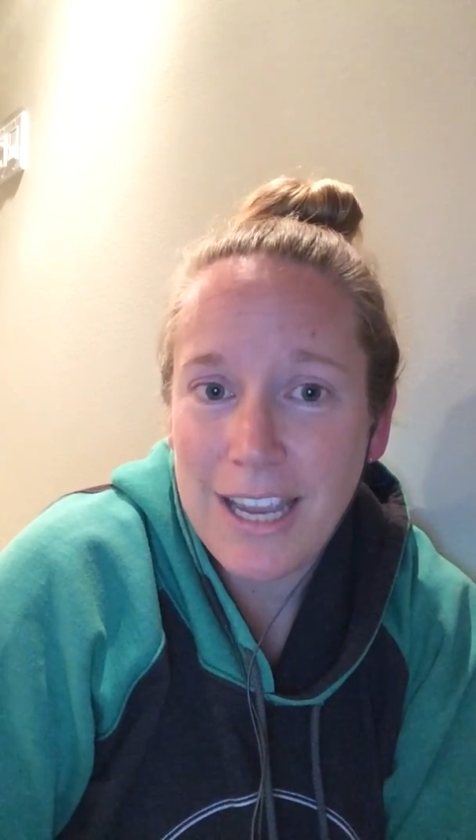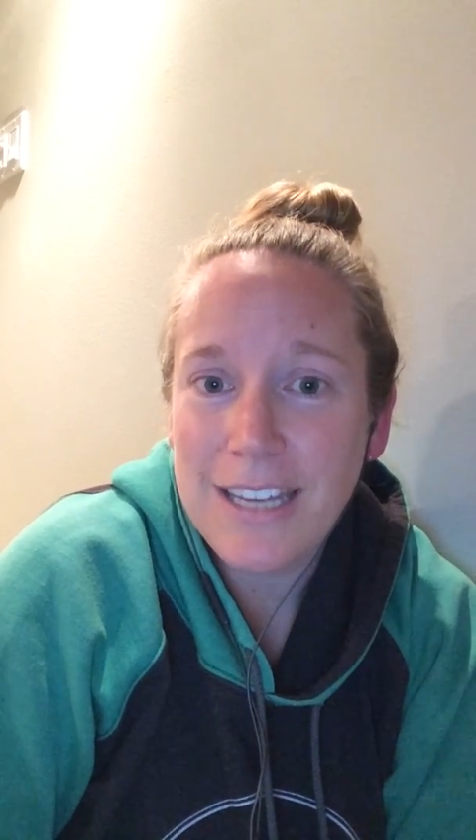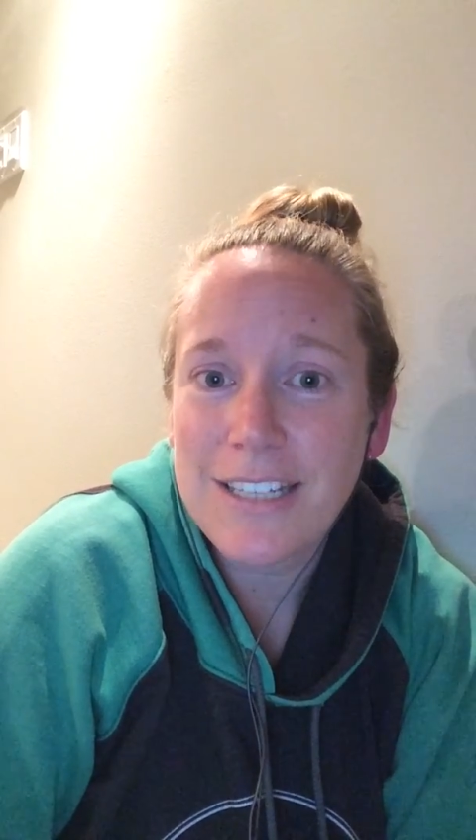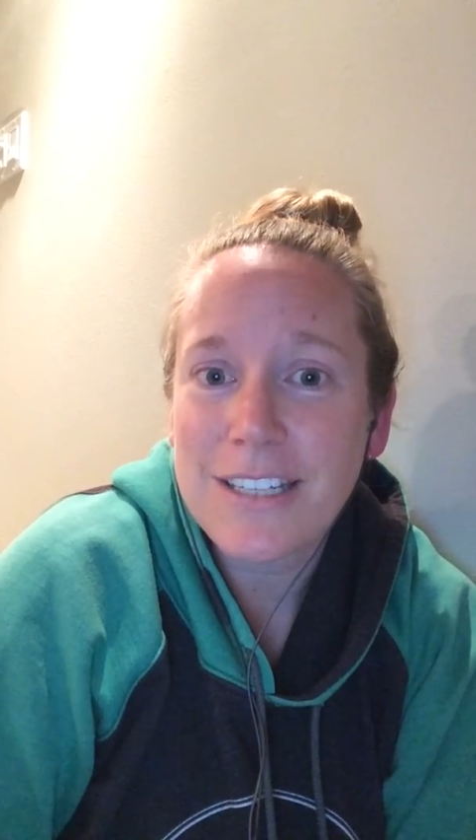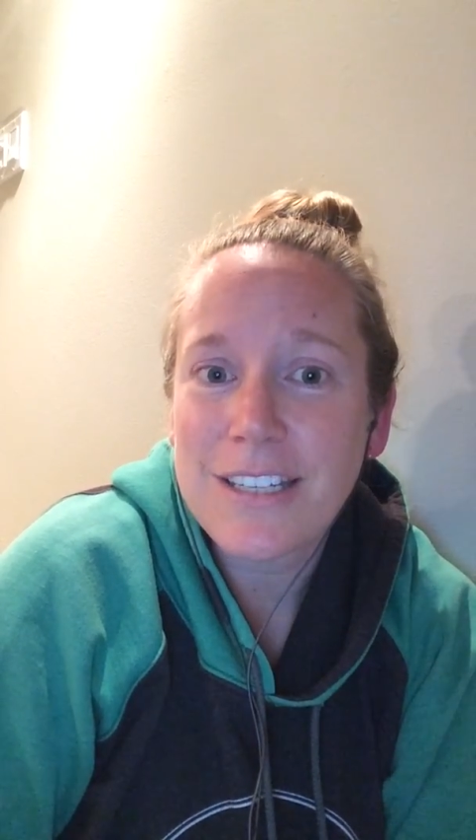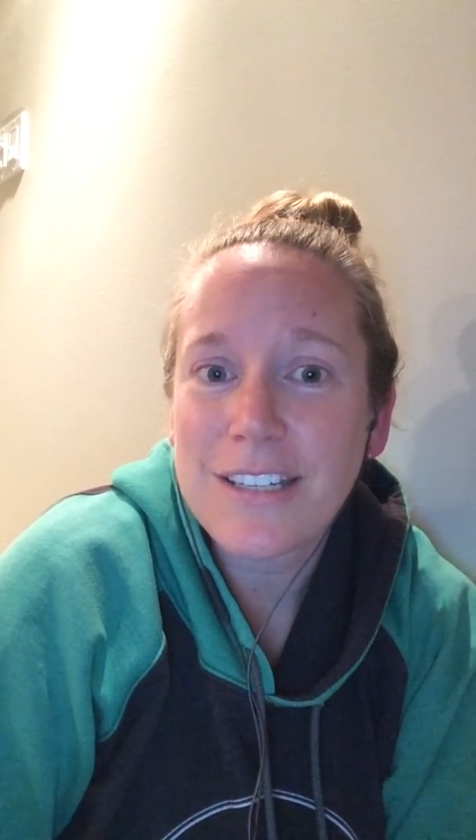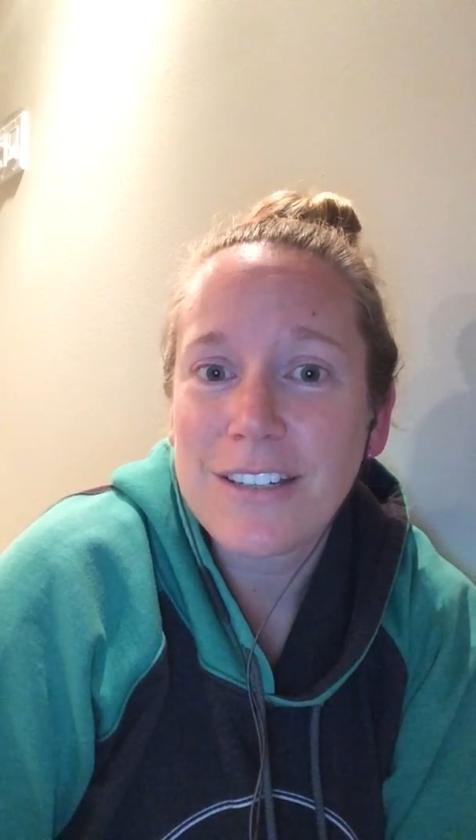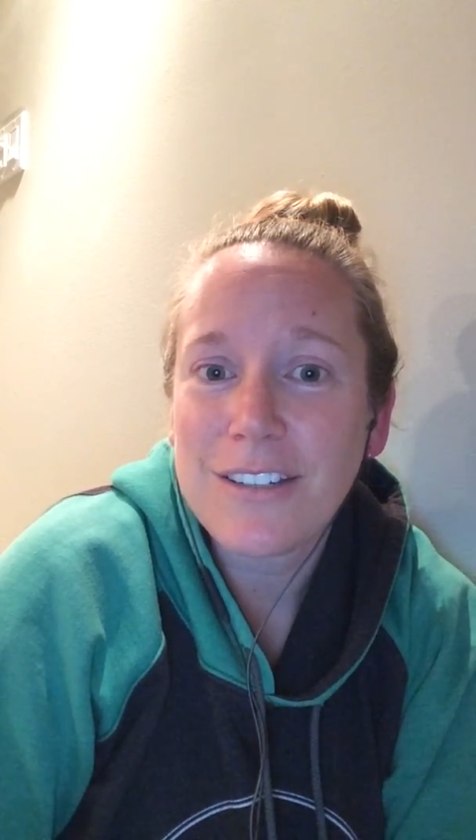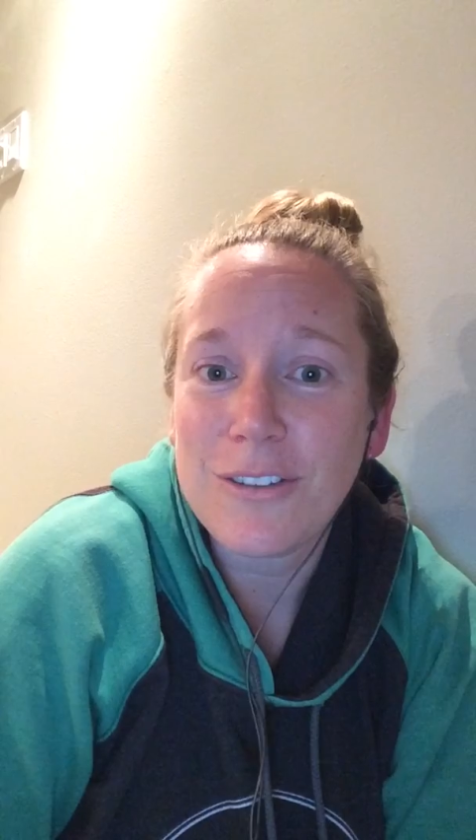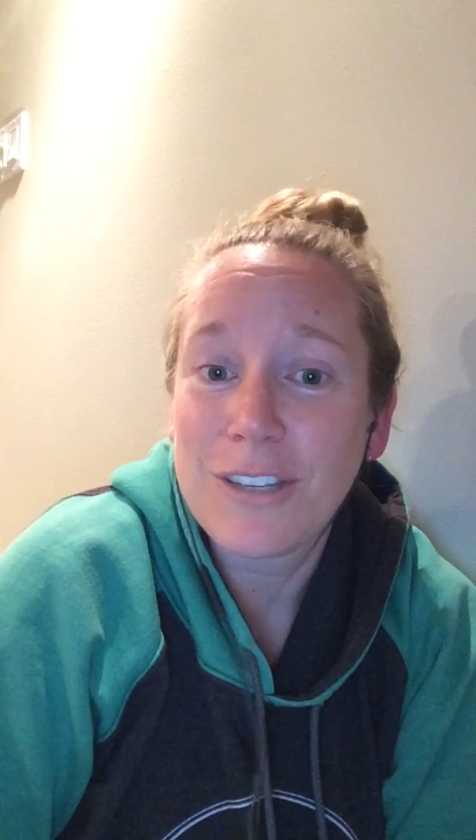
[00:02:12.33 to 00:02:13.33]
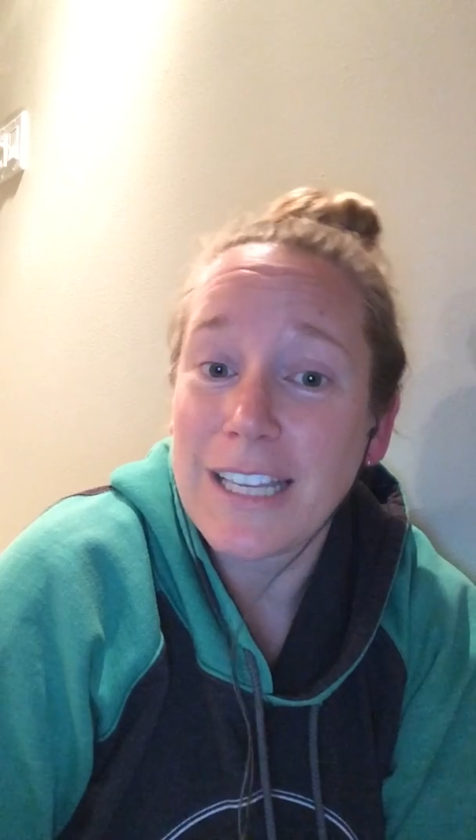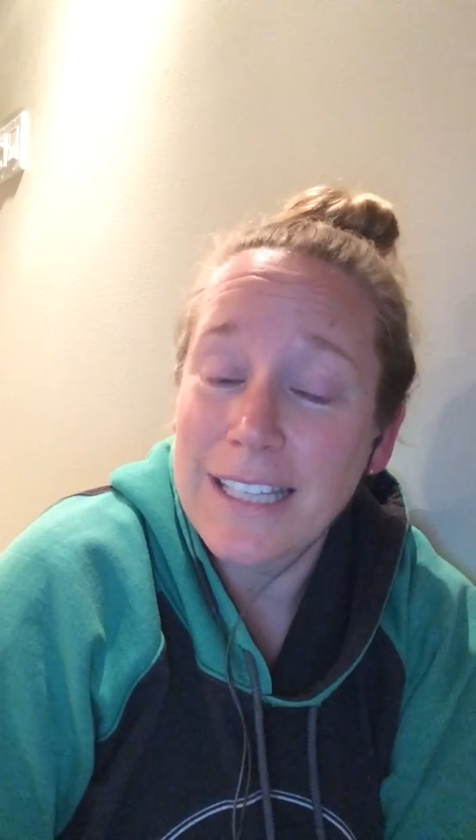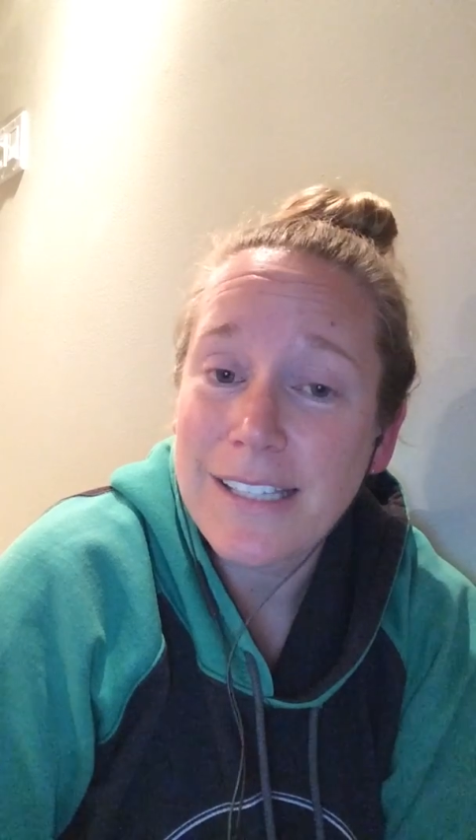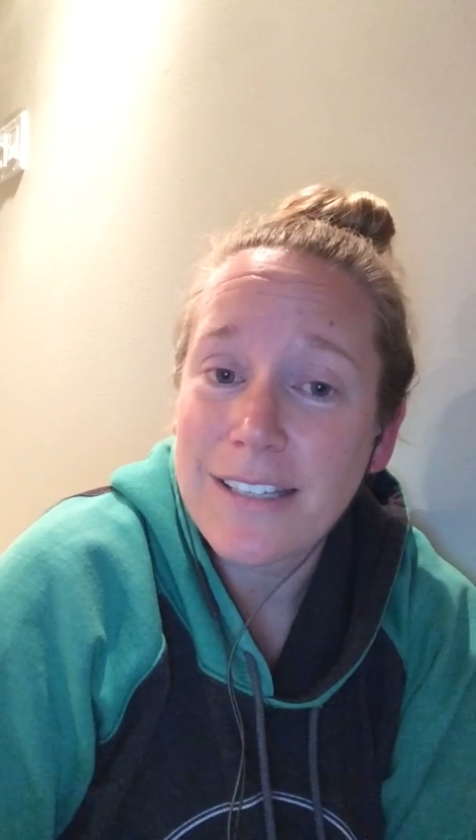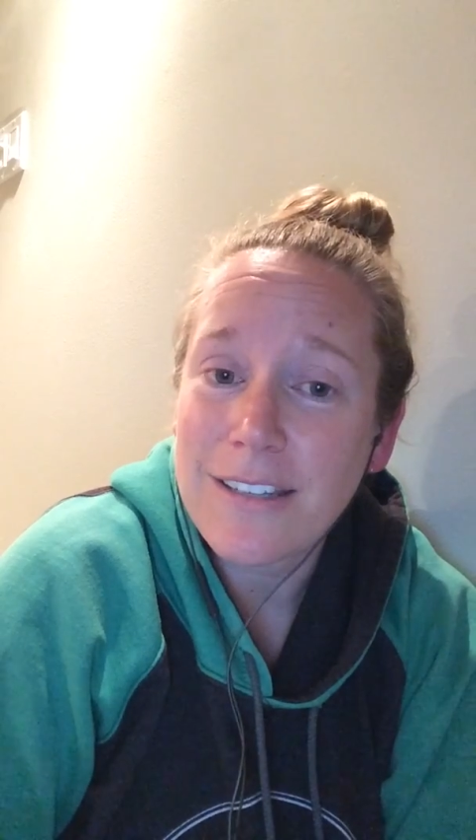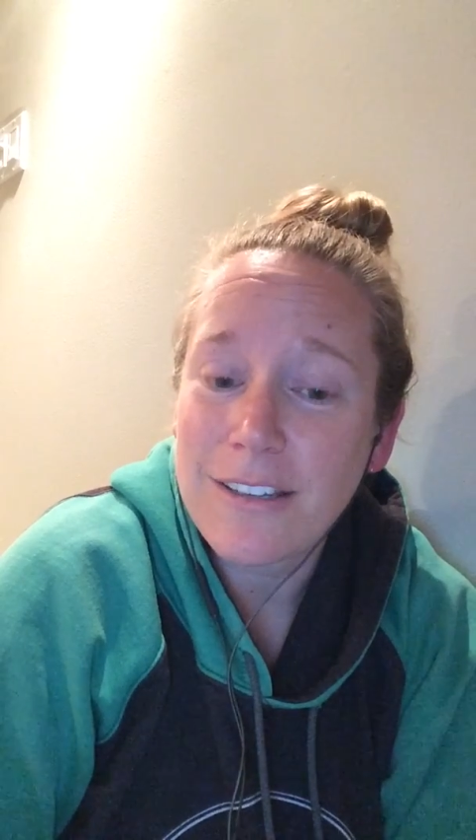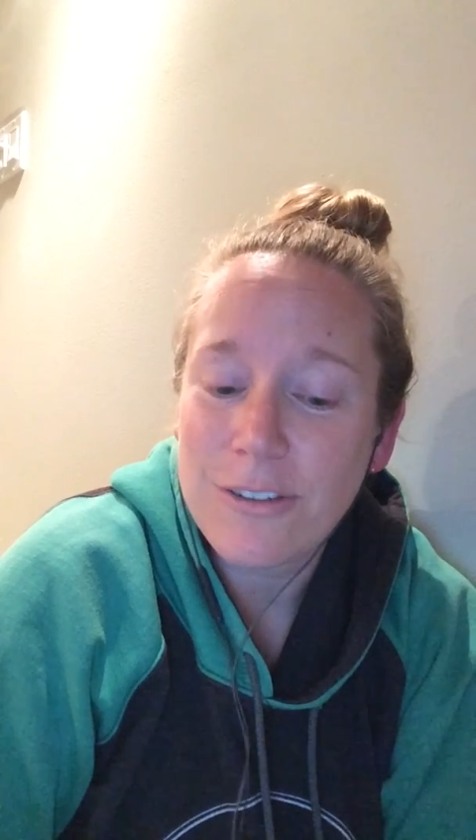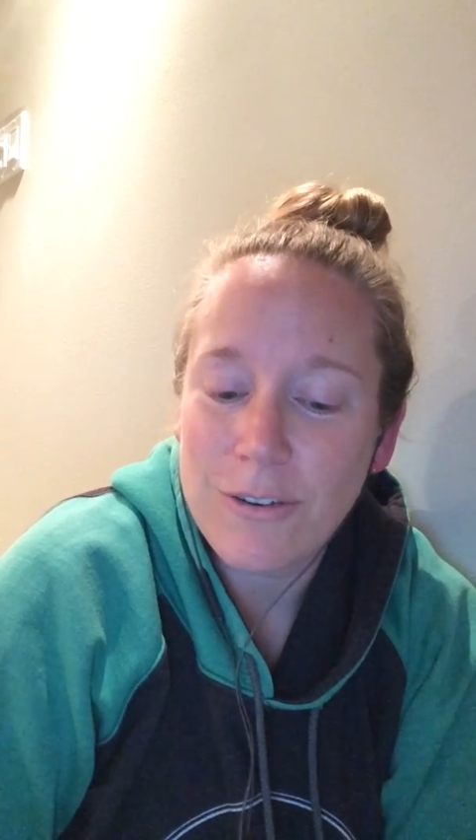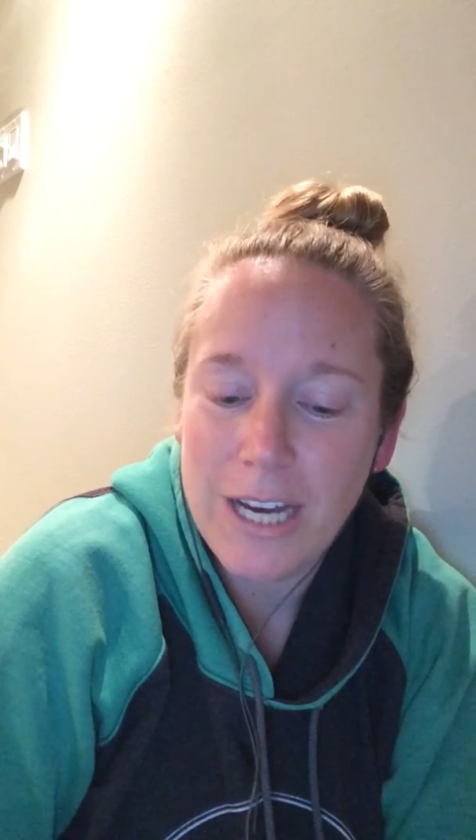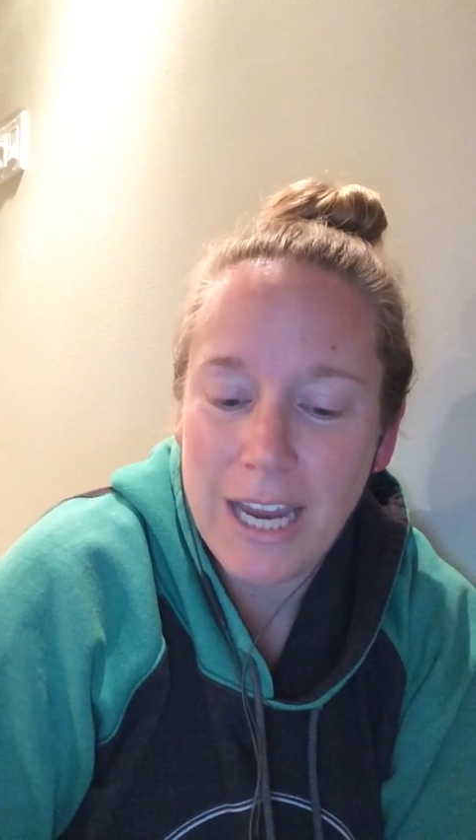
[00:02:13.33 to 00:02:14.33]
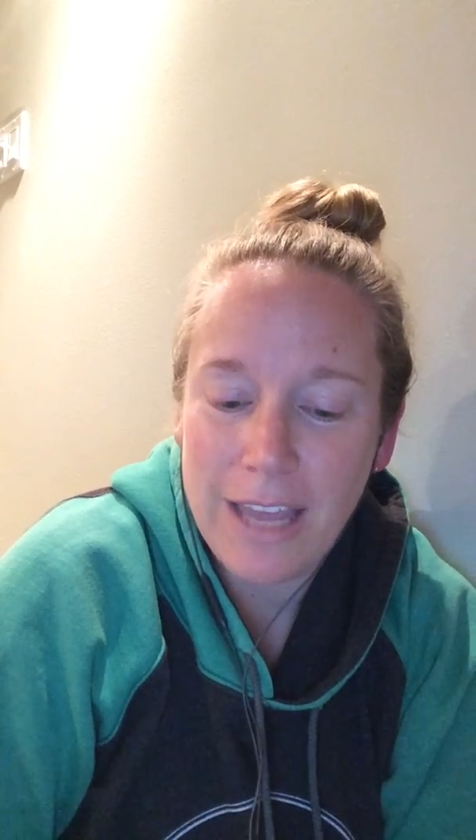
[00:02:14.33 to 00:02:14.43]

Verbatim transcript: and you can listen to the story,